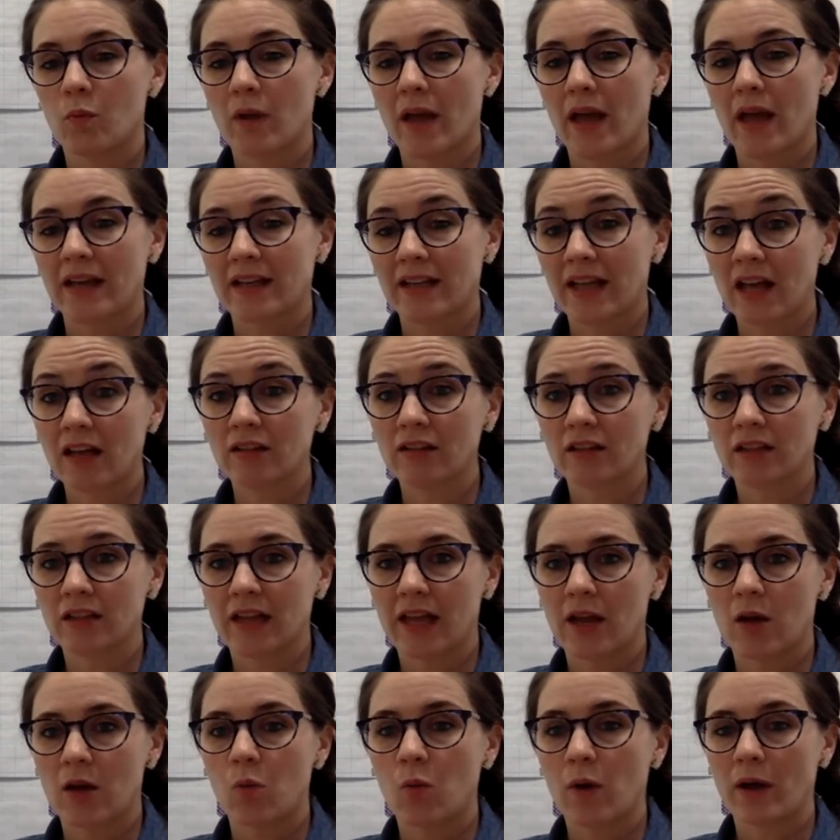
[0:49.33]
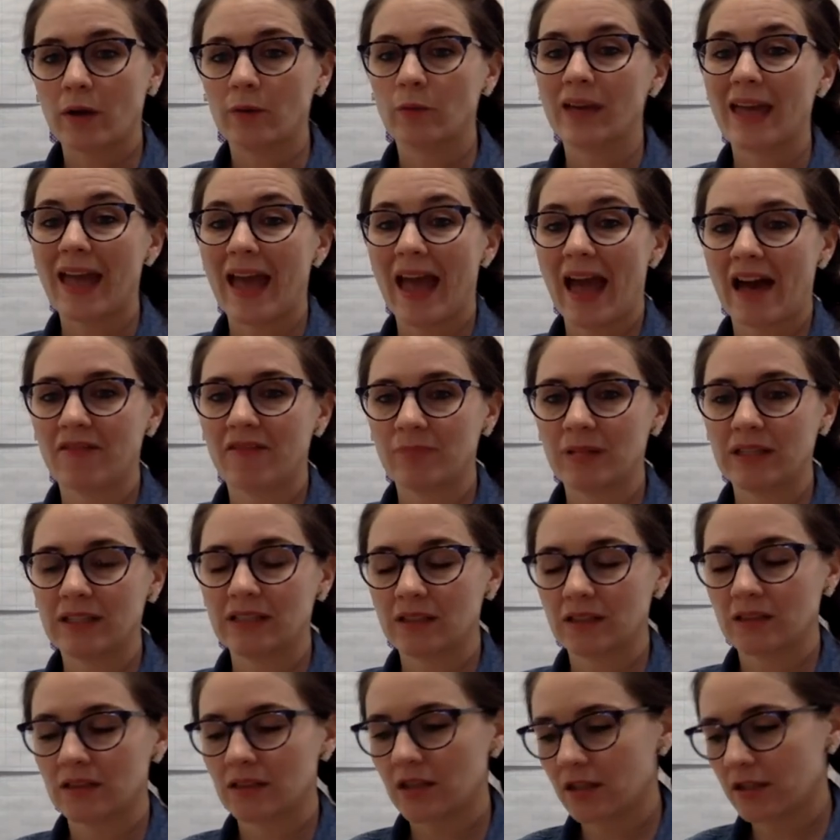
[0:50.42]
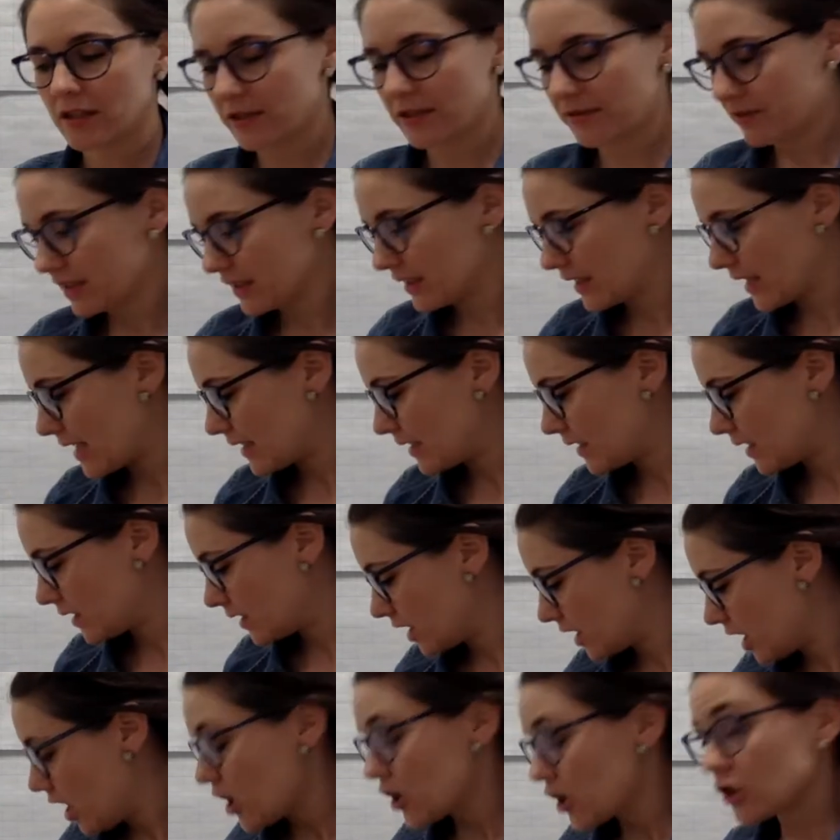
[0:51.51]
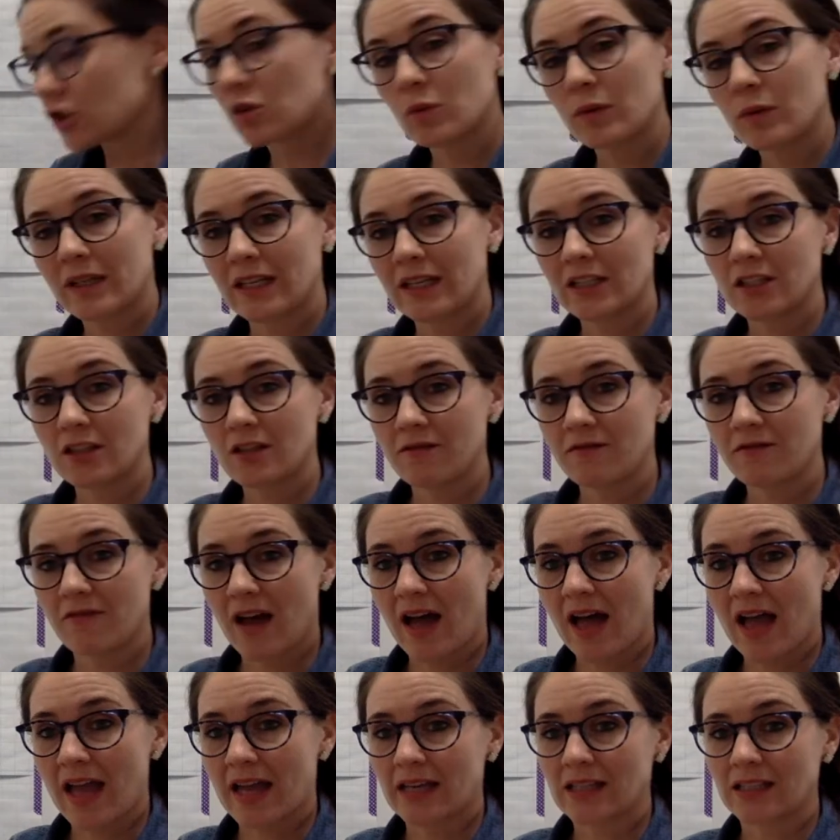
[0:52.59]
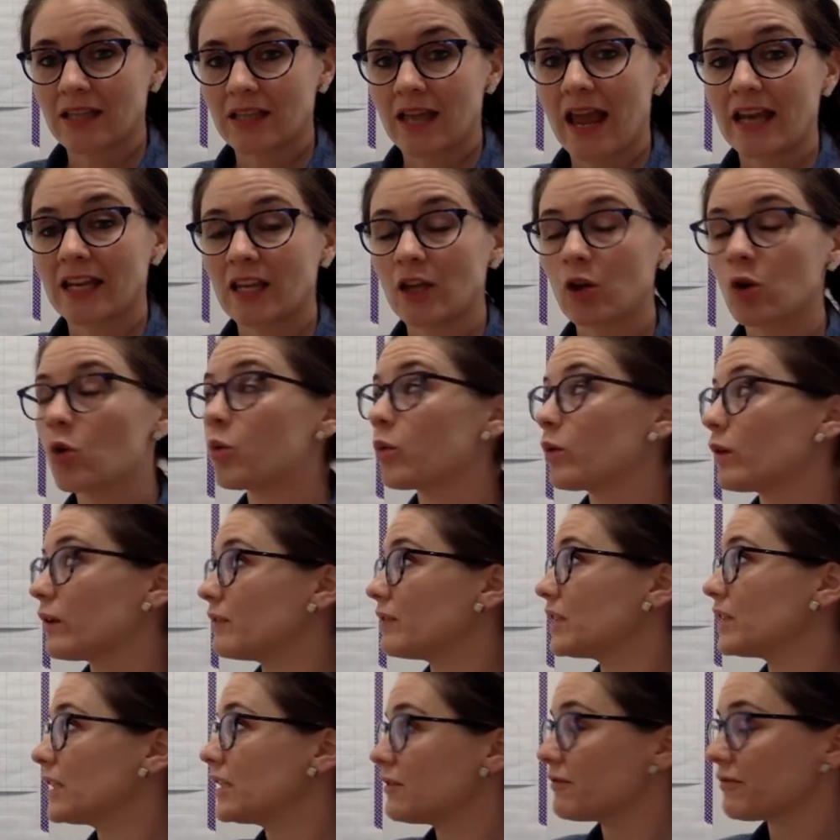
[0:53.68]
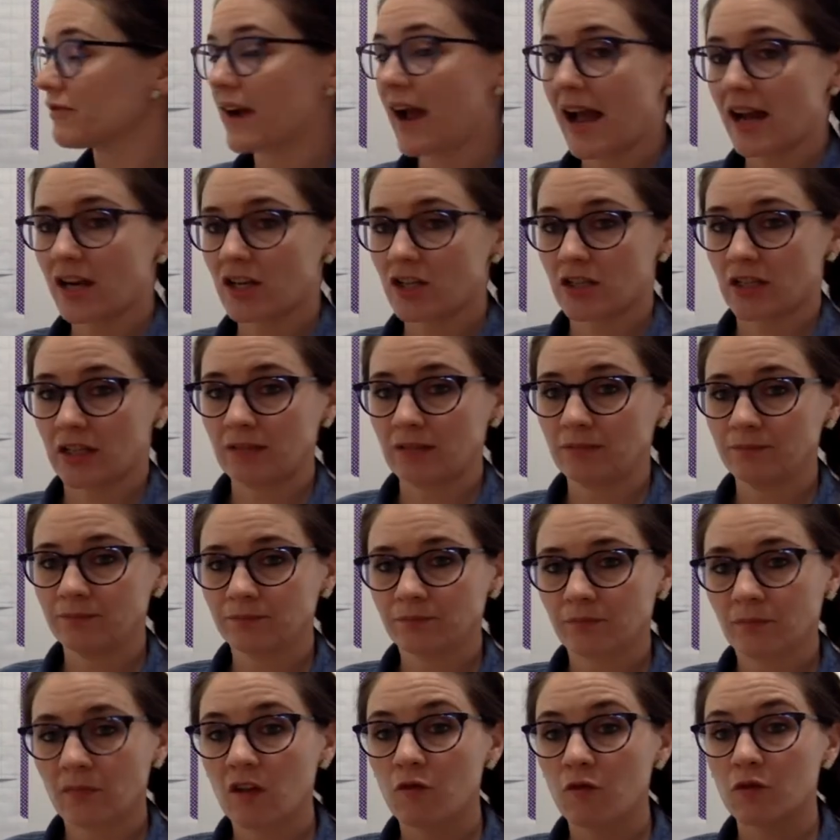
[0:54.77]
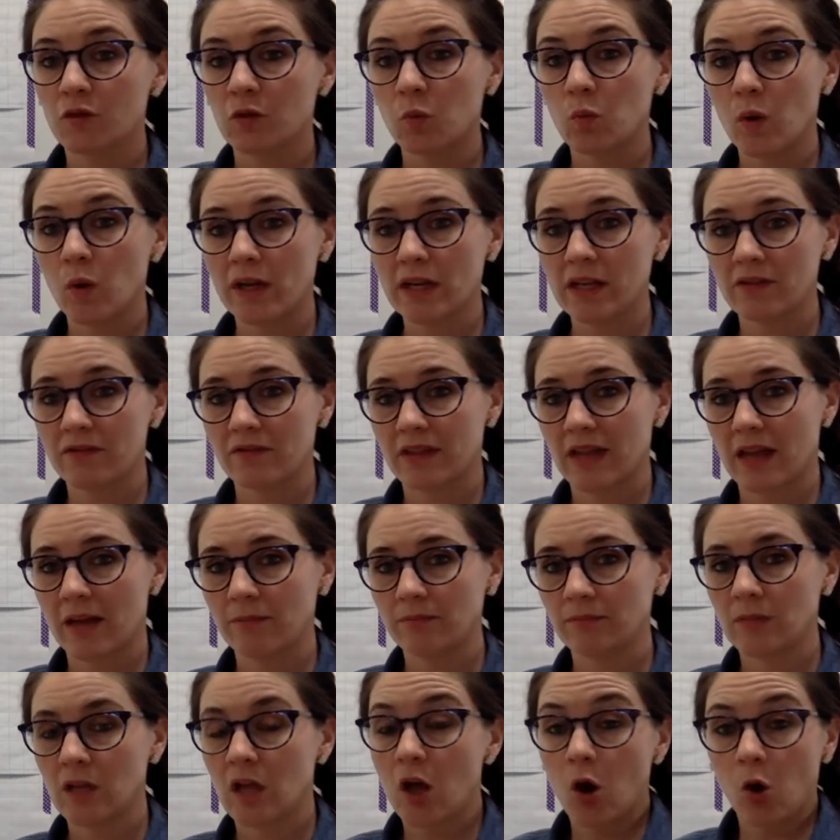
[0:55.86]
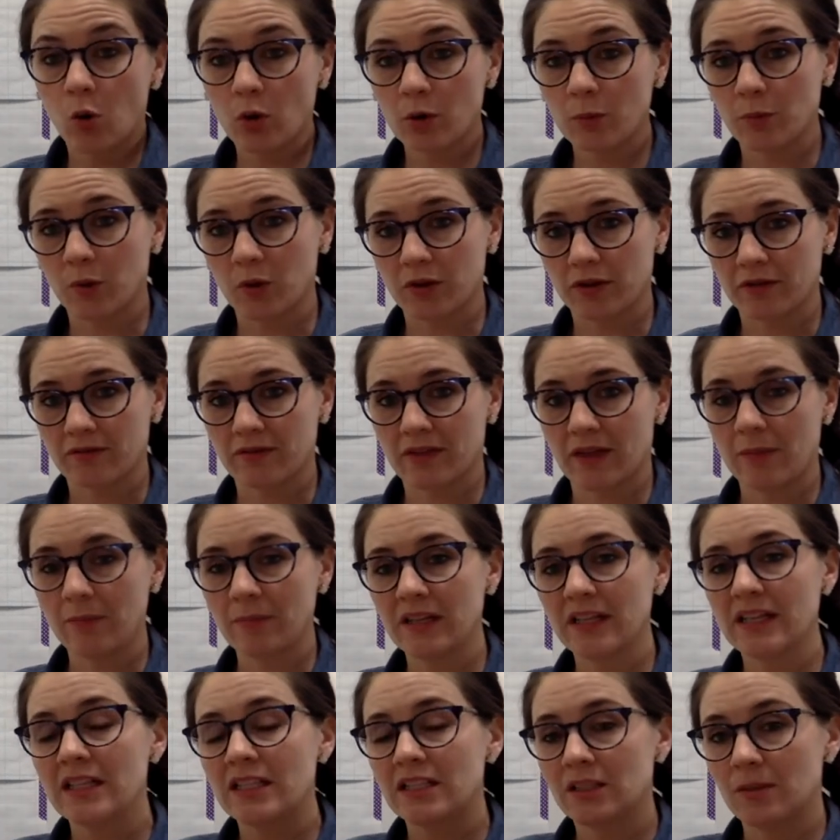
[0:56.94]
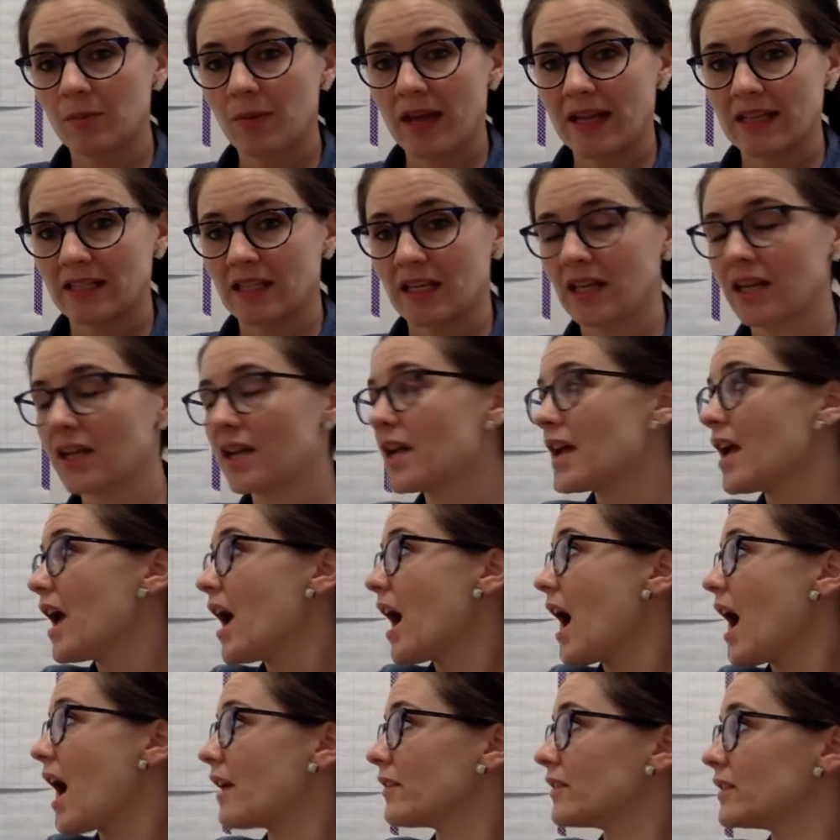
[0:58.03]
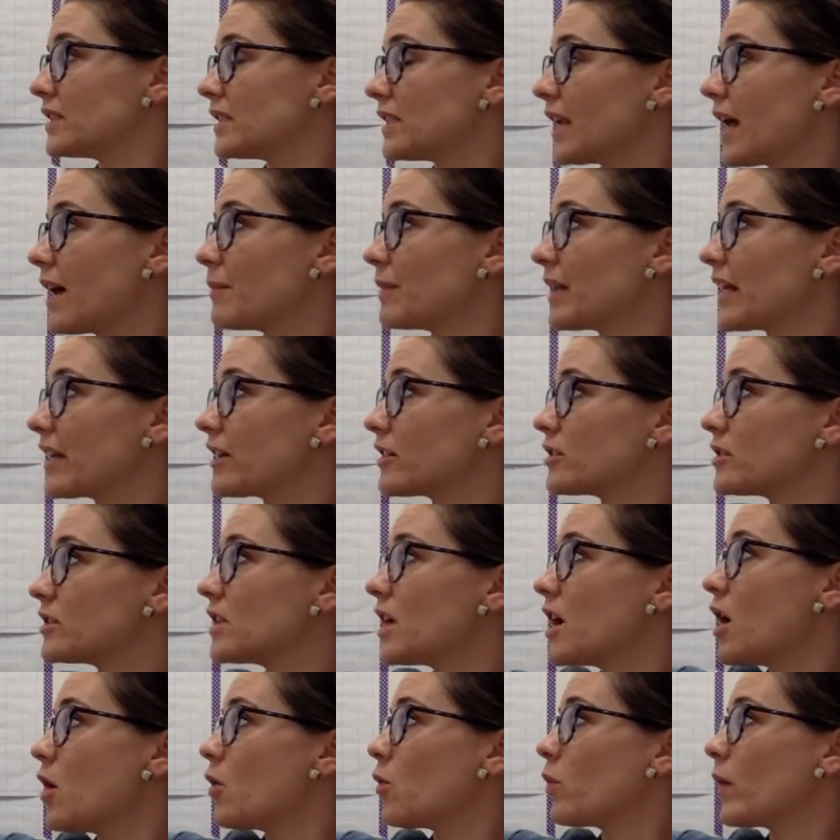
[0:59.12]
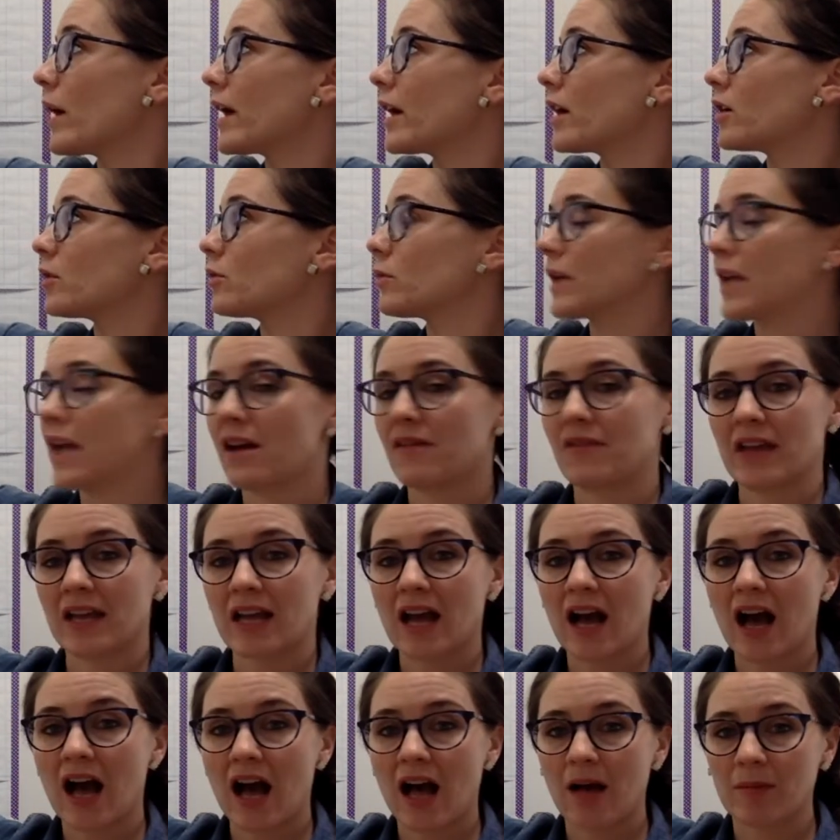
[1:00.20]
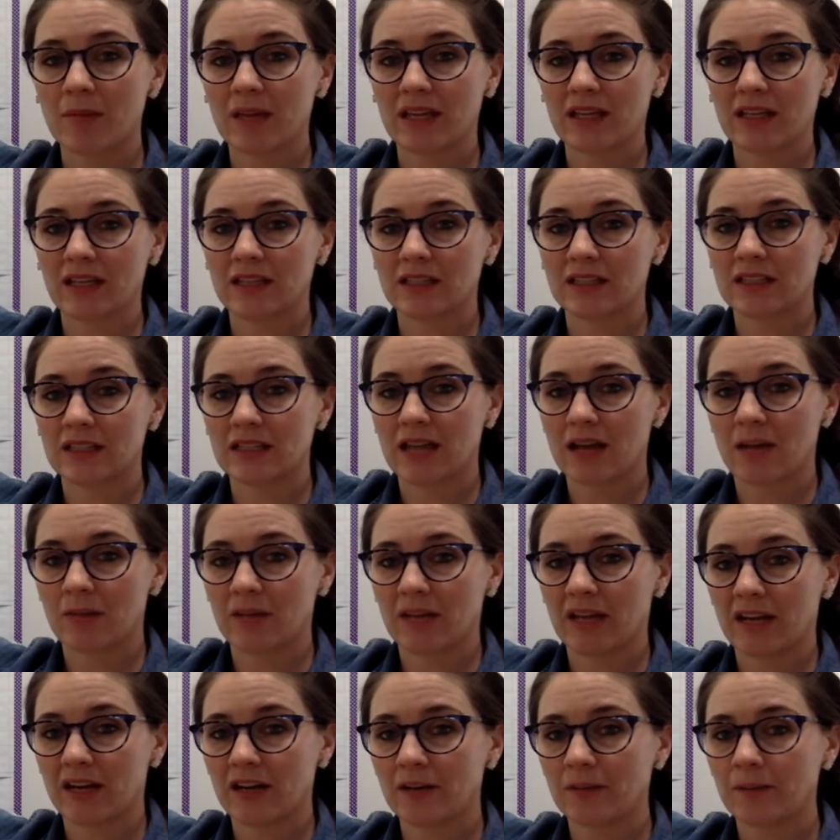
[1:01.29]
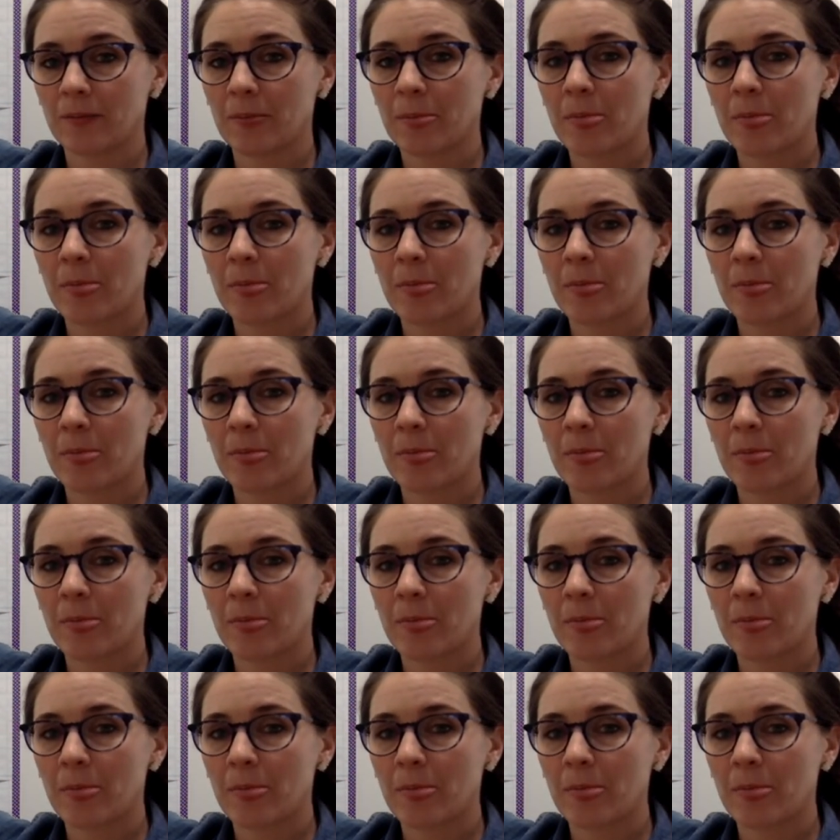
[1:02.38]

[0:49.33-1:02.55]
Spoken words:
and calculate when we have pieces that are different sizes. So we need to find an equivalent fraction for one of them or both of them, depending on the denominators, where we have a common denominator.